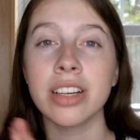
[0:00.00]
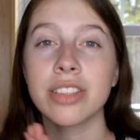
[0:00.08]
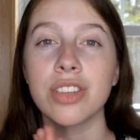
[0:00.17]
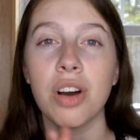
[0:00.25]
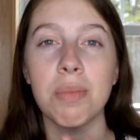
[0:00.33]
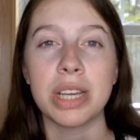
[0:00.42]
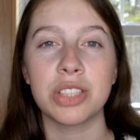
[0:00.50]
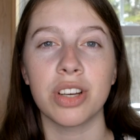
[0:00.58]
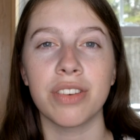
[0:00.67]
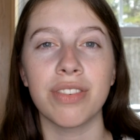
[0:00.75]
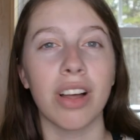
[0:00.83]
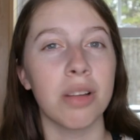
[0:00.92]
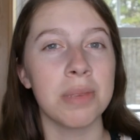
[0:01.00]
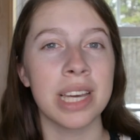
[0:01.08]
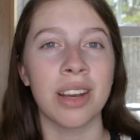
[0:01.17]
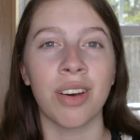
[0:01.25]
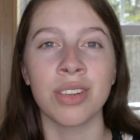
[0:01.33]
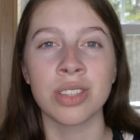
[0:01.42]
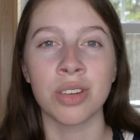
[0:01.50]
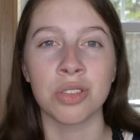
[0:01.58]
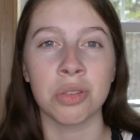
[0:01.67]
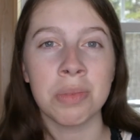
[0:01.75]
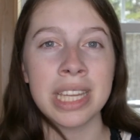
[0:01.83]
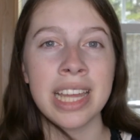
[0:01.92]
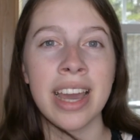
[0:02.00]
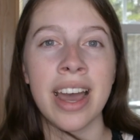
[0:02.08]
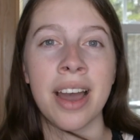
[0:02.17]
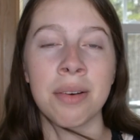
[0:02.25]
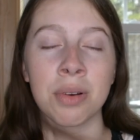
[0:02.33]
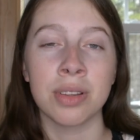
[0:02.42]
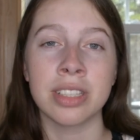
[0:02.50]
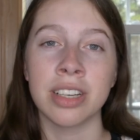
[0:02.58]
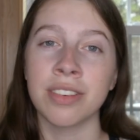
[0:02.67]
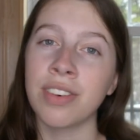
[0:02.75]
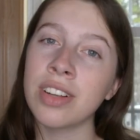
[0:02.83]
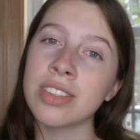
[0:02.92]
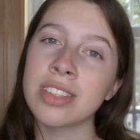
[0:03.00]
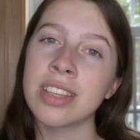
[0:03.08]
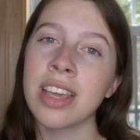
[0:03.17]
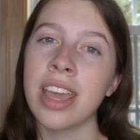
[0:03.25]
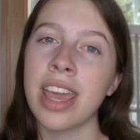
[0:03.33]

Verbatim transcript: so make sure to follow me on all social media at Rosie Revolts